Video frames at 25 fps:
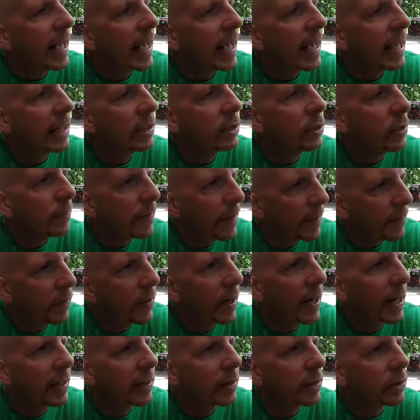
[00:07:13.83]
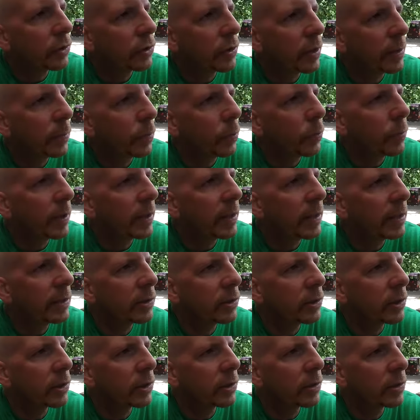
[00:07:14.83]
and you've ever had the trouble with it
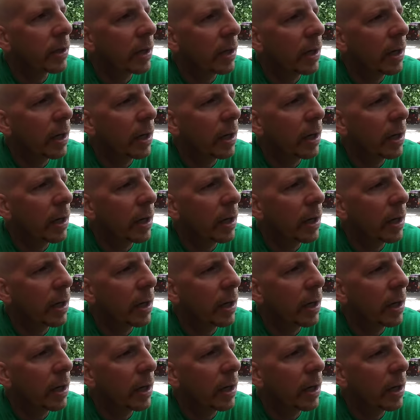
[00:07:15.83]
just